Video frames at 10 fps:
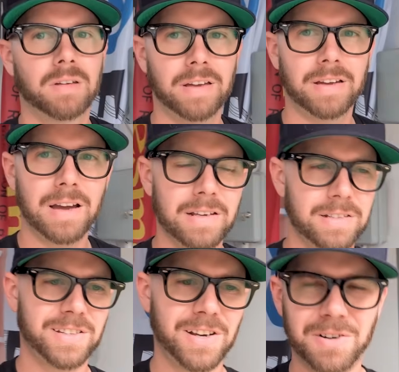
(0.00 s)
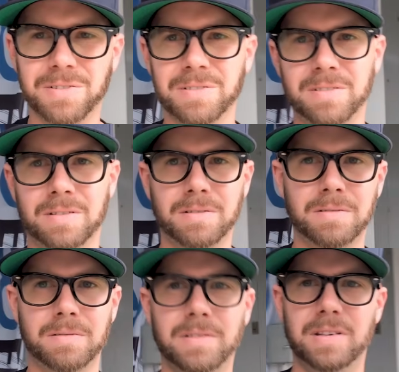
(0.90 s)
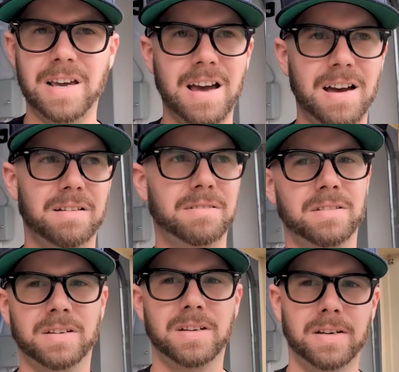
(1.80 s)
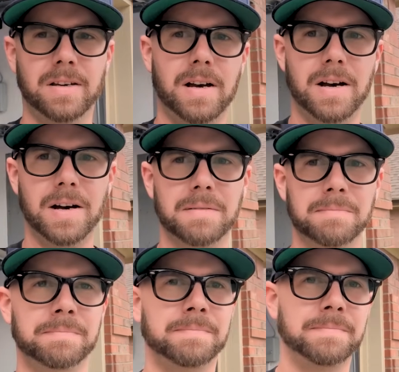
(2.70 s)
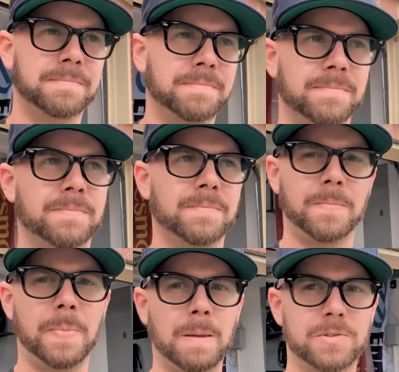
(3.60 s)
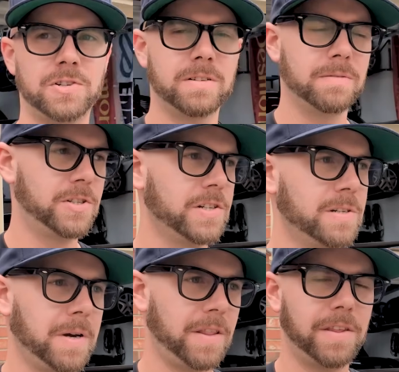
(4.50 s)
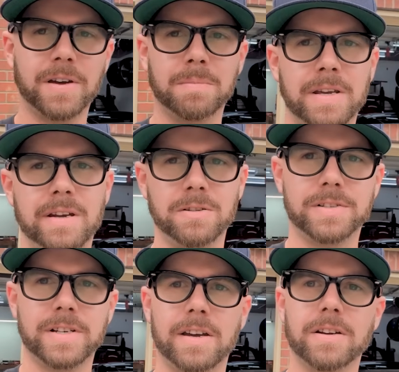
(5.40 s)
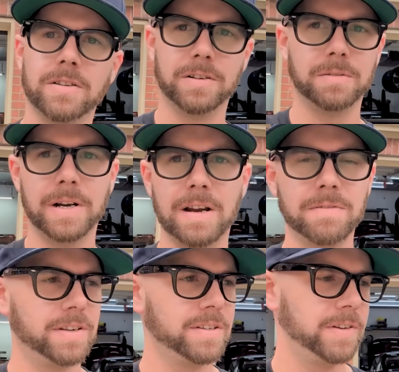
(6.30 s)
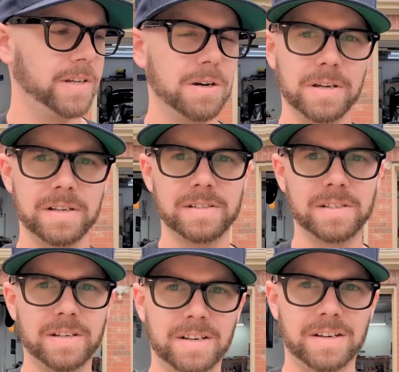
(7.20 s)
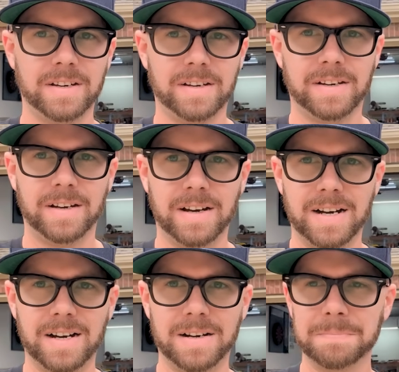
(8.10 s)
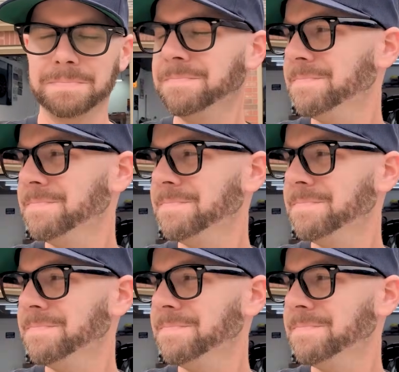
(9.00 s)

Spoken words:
Hey guys, so yeah, I'm sure judging by the thumbnail or title or whatever this video is, um,